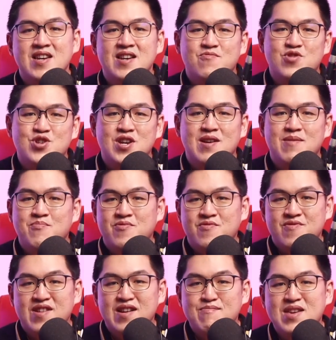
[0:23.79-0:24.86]
which are
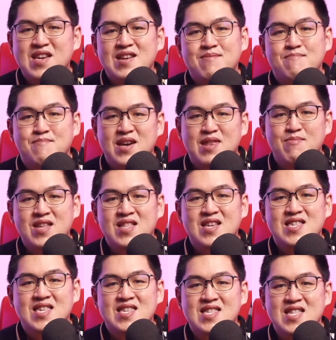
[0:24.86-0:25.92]
programming,
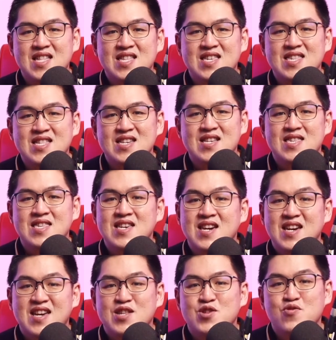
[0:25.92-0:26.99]
mathematics and statistics,
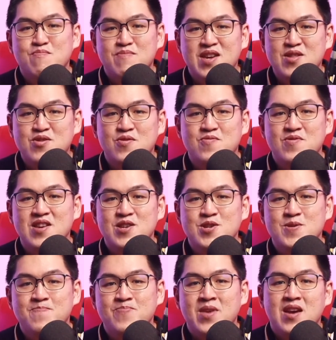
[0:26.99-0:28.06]
and domain knowledge.